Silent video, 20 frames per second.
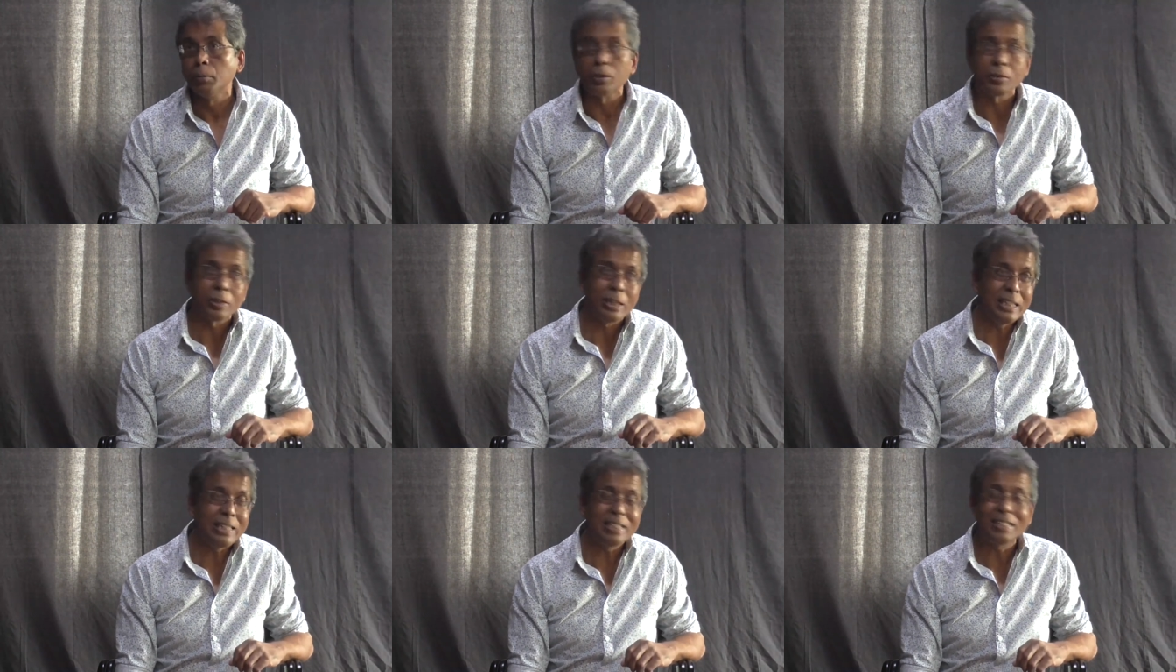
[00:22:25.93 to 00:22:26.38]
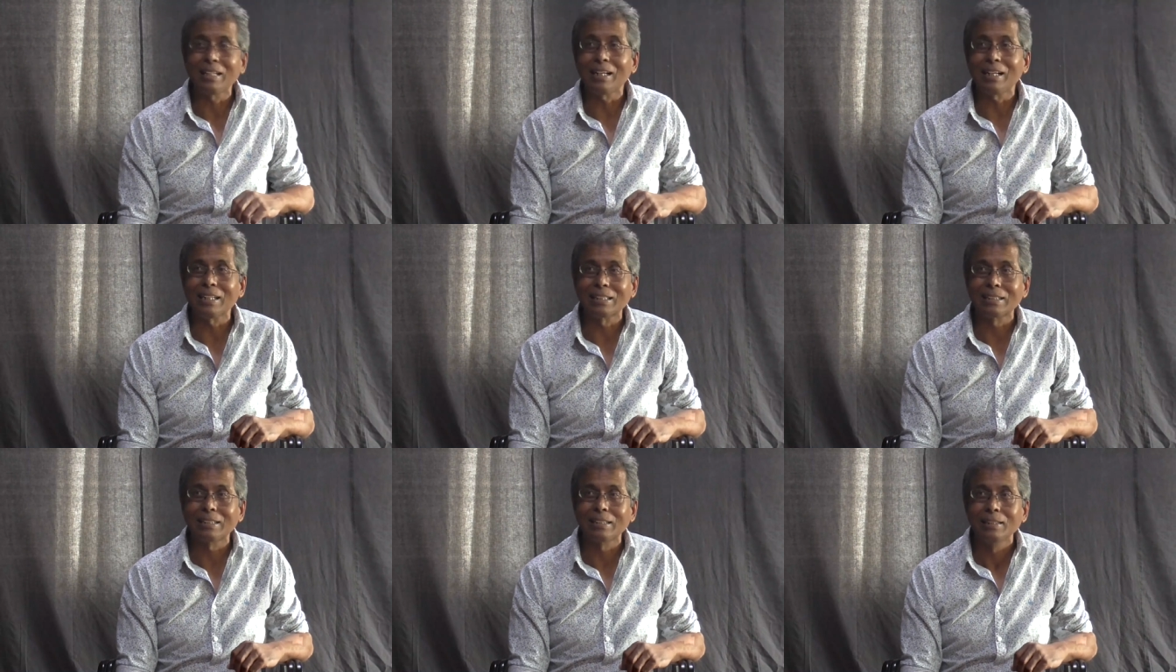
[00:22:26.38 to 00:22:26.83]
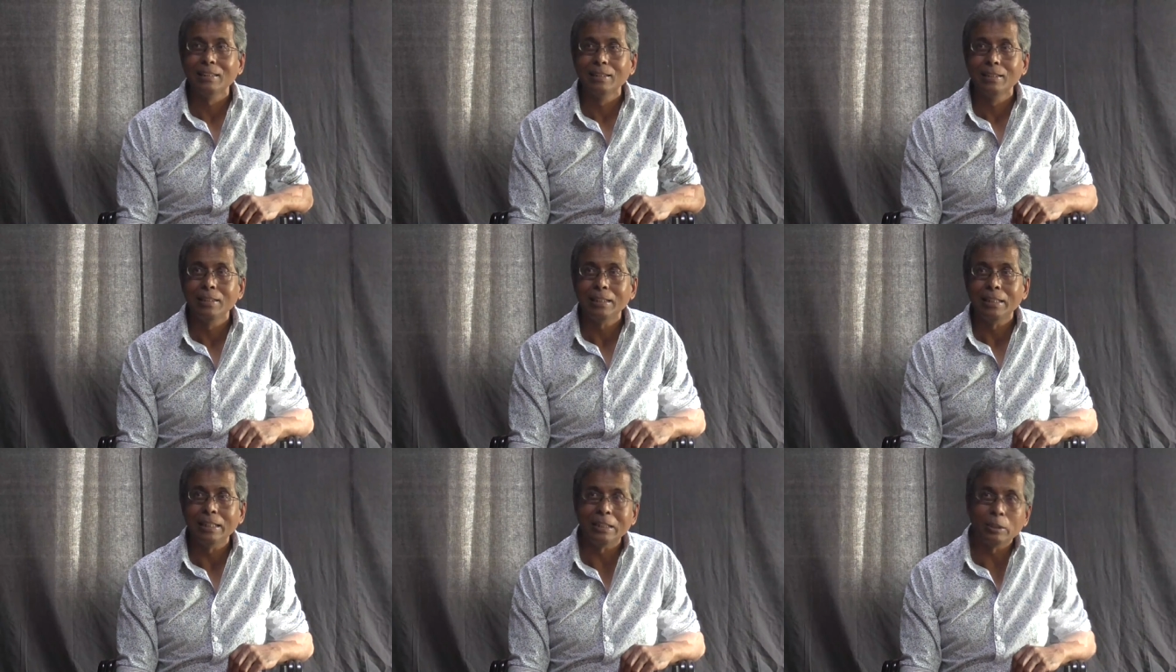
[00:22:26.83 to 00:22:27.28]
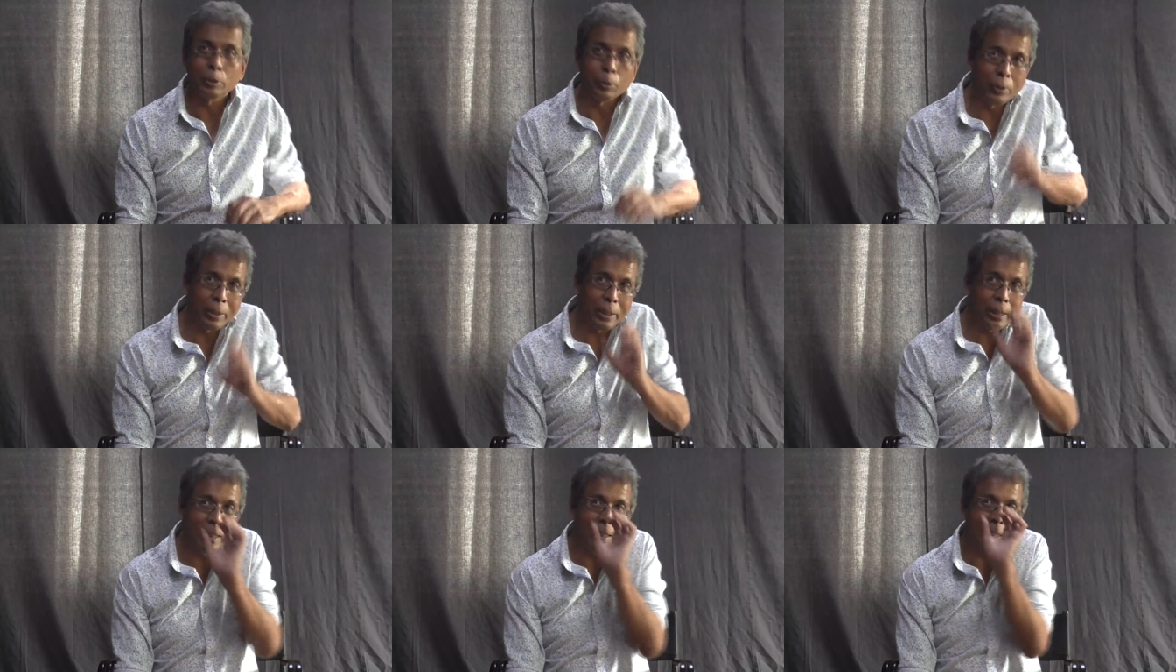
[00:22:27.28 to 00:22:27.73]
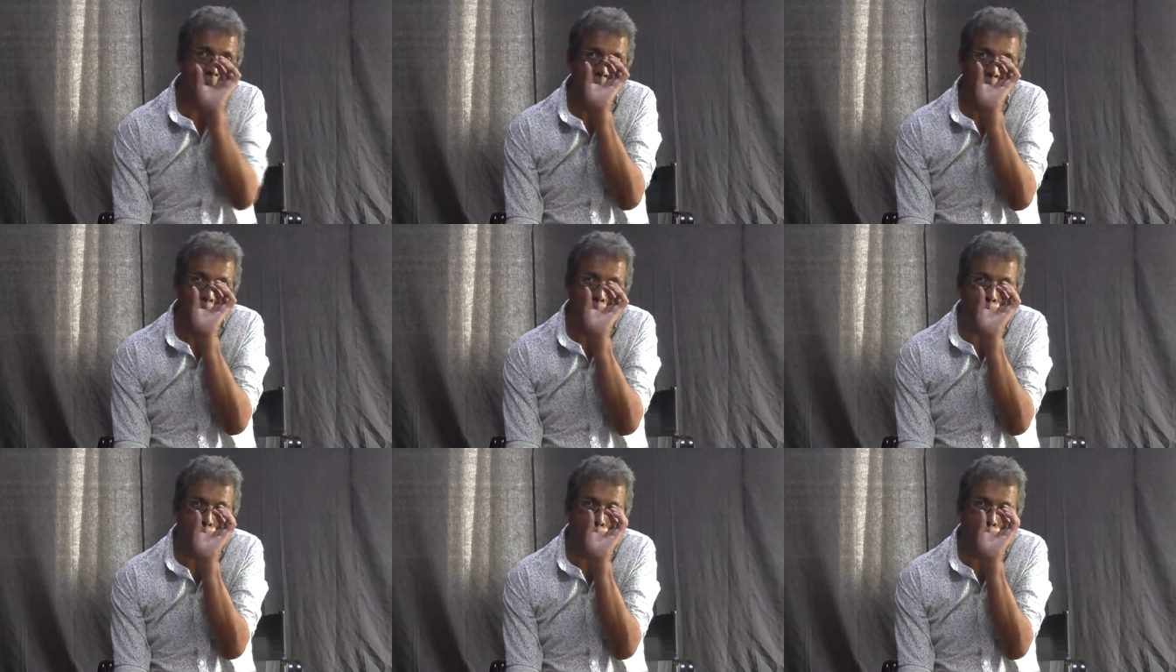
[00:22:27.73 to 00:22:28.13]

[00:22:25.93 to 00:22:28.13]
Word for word: Because each caste is only a